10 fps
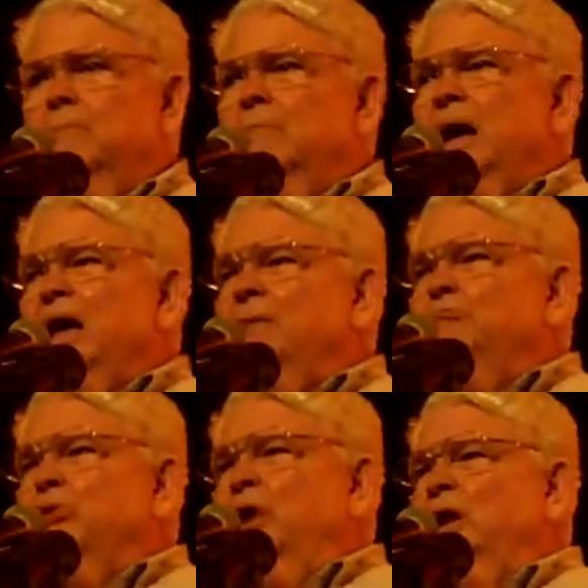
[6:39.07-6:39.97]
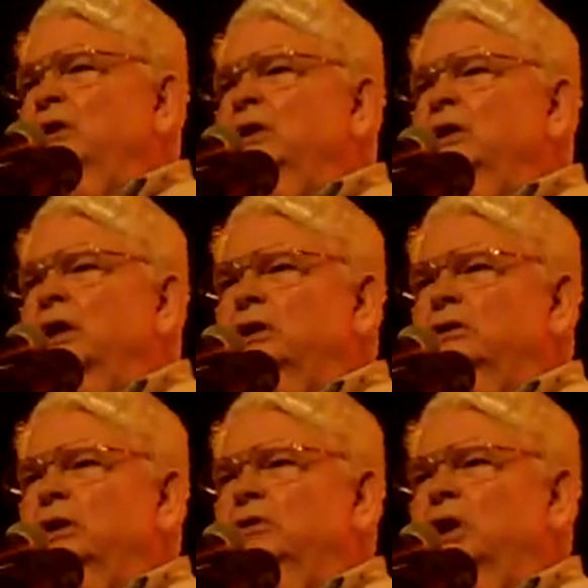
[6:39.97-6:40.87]
My brain
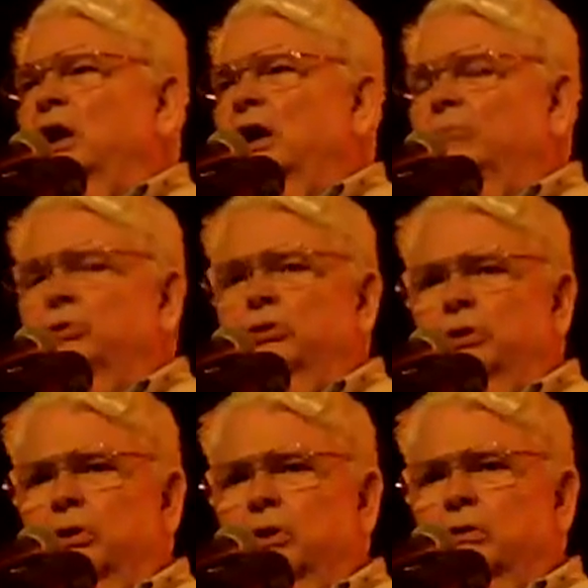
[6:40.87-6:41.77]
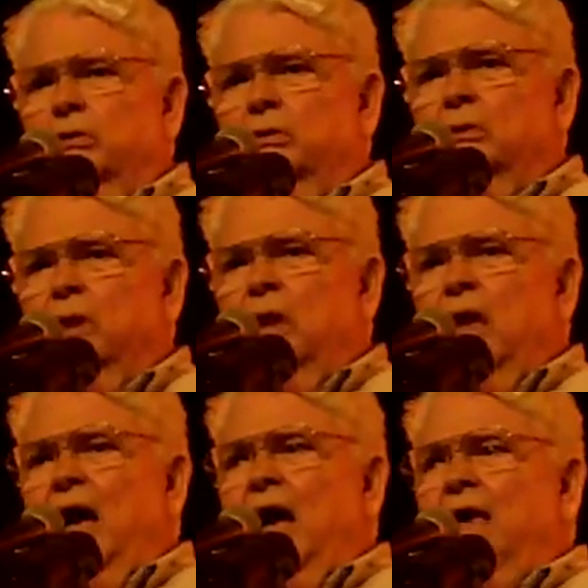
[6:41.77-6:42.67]
kicked into hypergear.
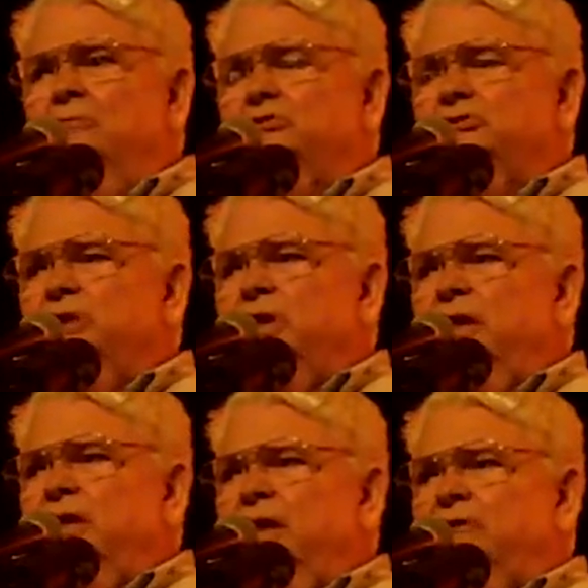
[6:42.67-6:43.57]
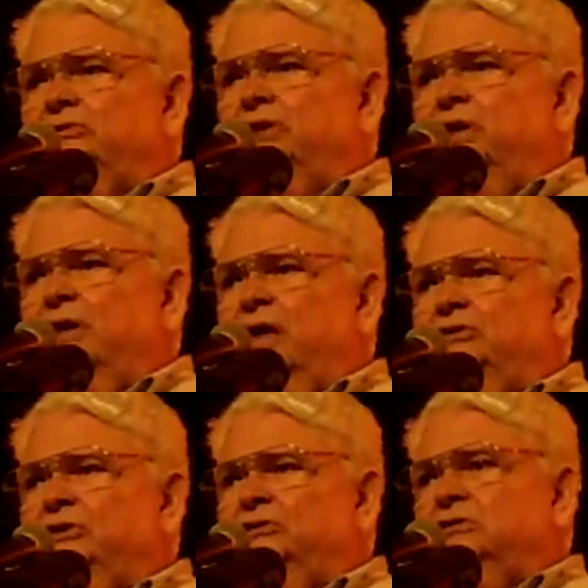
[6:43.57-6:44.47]
I am sitting in that seat. I
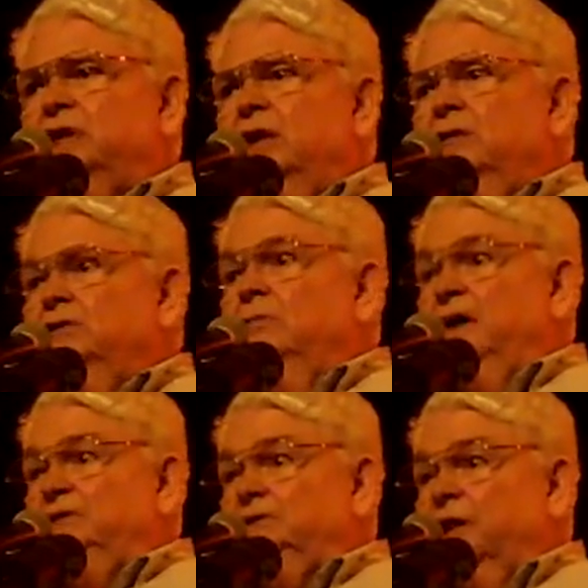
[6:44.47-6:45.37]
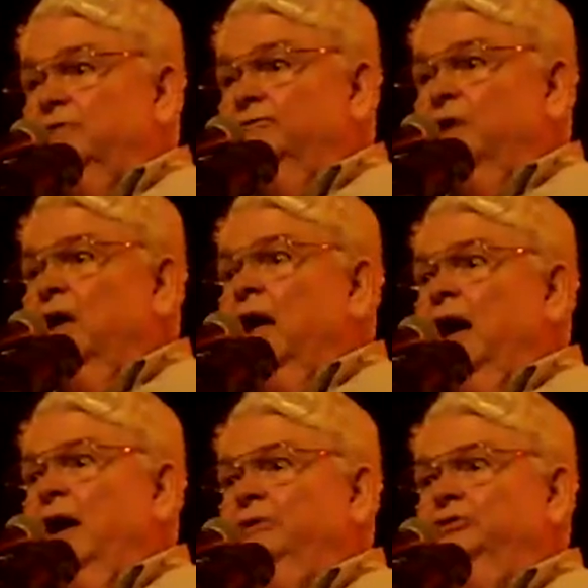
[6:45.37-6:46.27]
says to myself,
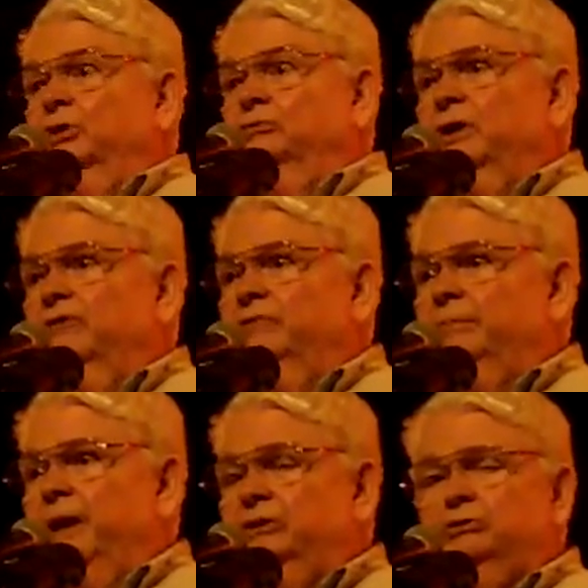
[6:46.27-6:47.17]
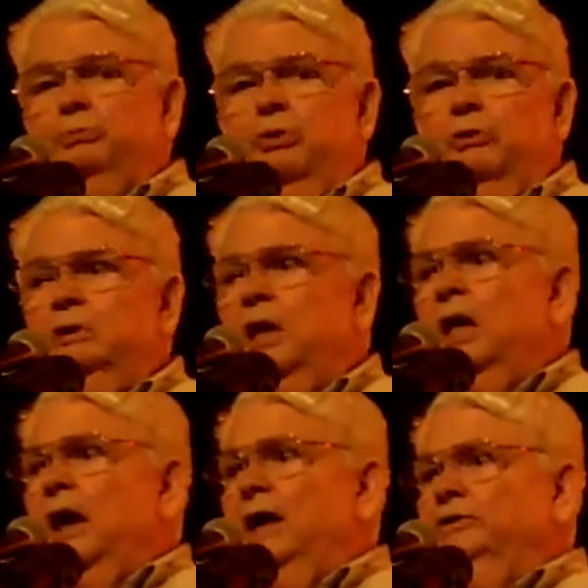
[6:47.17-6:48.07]
I don't have a passport.
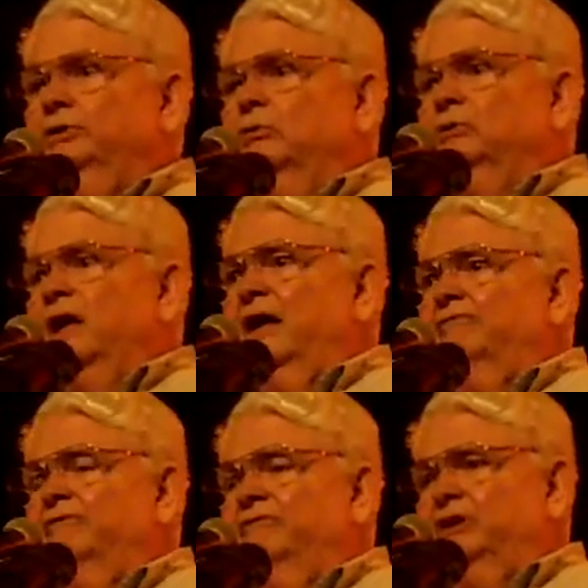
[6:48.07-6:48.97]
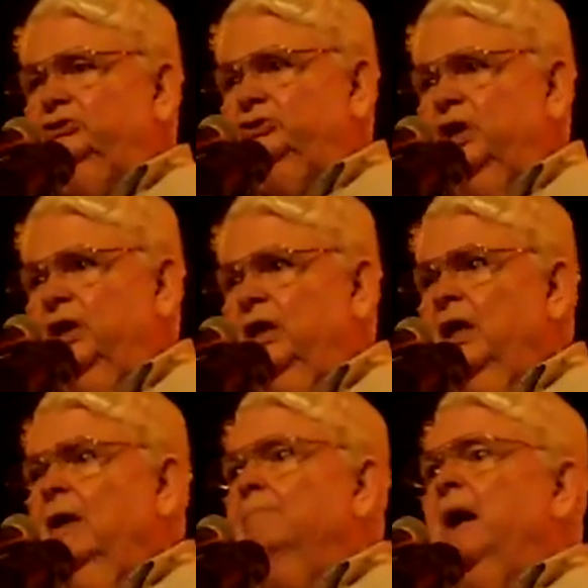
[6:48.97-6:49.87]
I don't have a visa.
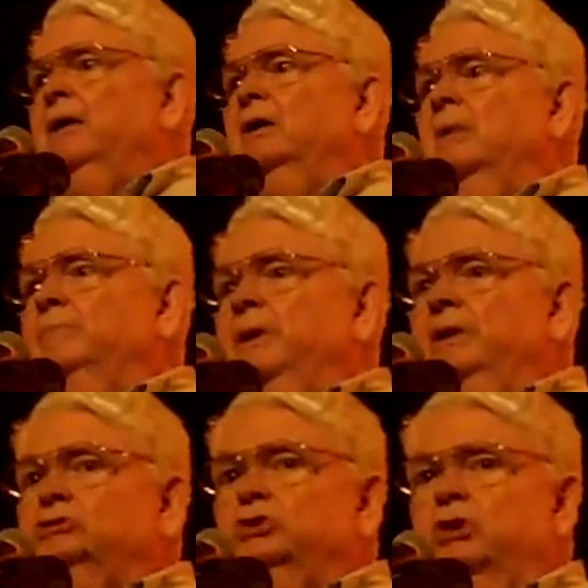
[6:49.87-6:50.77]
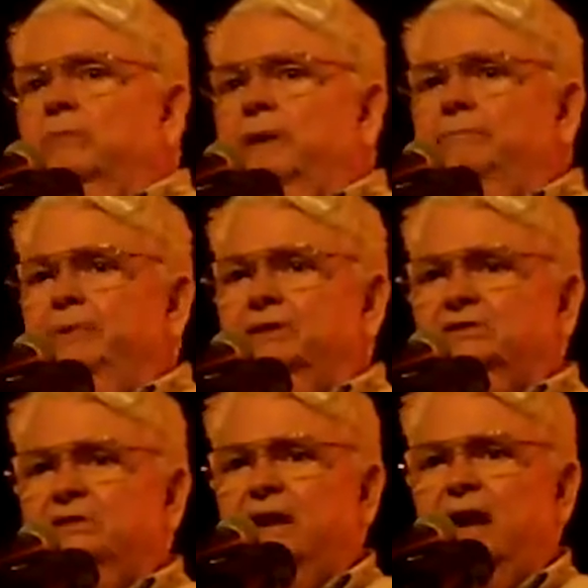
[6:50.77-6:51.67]
My company is going to be
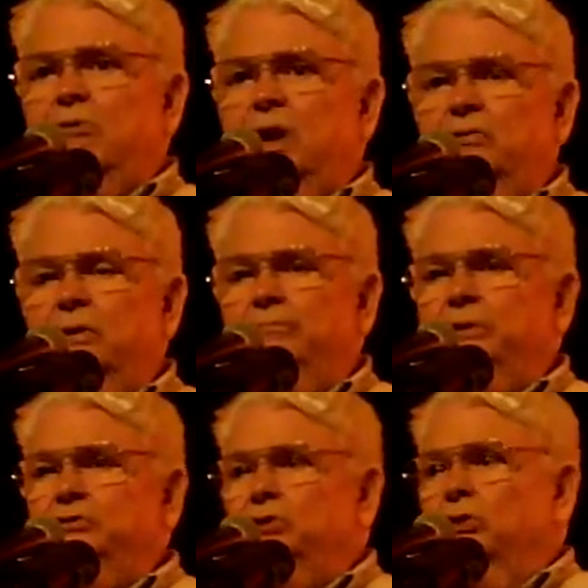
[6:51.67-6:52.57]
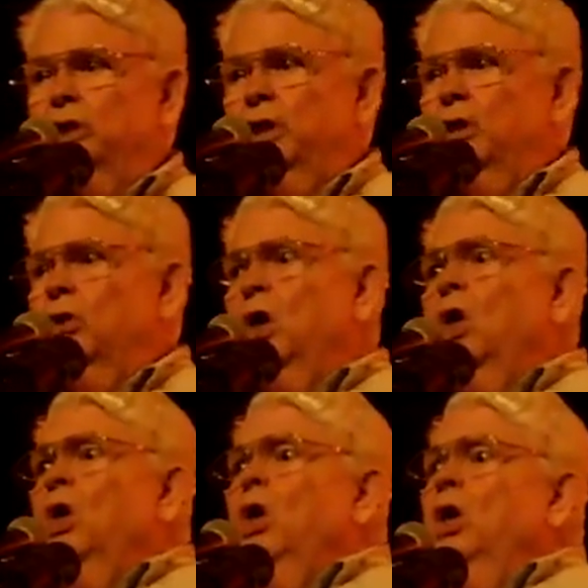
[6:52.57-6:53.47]
pissed that I wound up in
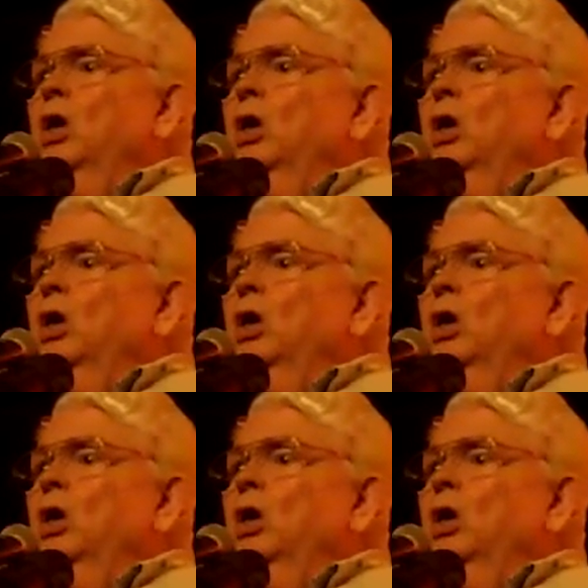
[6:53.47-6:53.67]
Tokyo.